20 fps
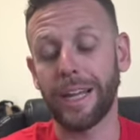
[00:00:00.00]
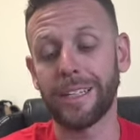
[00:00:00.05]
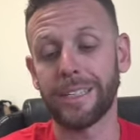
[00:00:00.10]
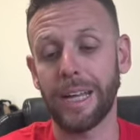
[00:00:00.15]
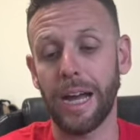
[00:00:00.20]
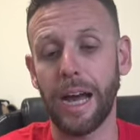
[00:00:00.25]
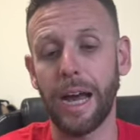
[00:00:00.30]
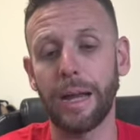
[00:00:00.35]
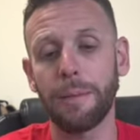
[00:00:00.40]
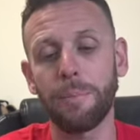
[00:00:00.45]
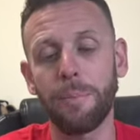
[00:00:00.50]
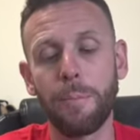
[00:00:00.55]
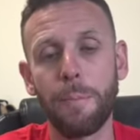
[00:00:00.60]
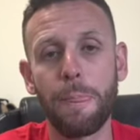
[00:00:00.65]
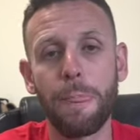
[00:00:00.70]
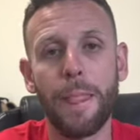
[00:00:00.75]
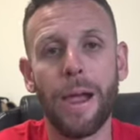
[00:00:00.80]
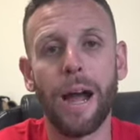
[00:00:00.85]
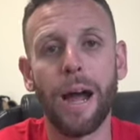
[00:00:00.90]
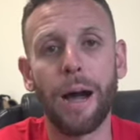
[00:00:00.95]
time,
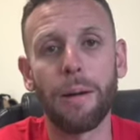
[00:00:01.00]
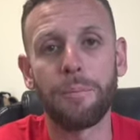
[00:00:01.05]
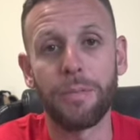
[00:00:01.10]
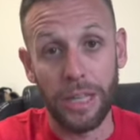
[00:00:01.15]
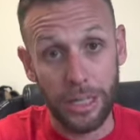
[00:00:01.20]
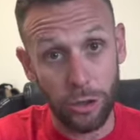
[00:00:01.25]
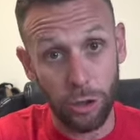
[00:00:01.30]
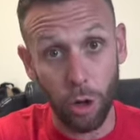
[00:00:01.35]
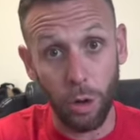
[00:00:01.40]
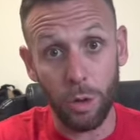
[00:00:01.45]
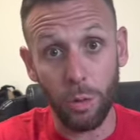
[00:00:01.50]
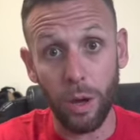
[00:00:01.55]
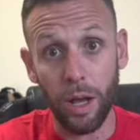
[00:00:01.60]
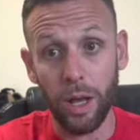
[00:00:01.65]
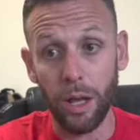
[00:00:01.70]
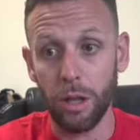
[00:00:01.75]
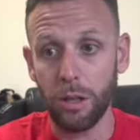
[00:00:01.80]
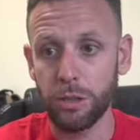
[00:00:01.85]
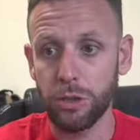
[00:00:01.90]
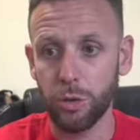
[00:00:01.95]
things are going
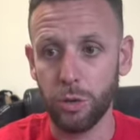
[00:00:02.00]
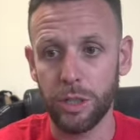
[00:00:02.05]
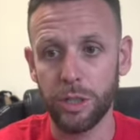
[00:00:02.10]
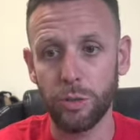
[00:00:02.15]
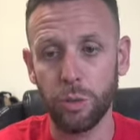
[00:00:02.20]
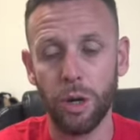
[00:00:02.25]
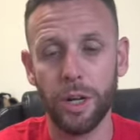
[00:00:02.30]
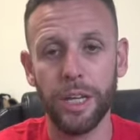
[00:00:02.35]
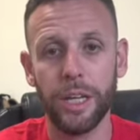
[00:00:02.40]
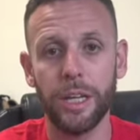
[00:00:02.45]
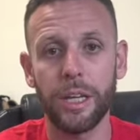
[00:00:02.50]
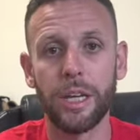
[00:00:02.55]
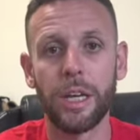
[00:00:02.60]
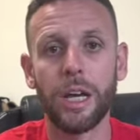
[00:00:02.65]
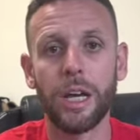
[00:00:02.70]
well. It's 2020.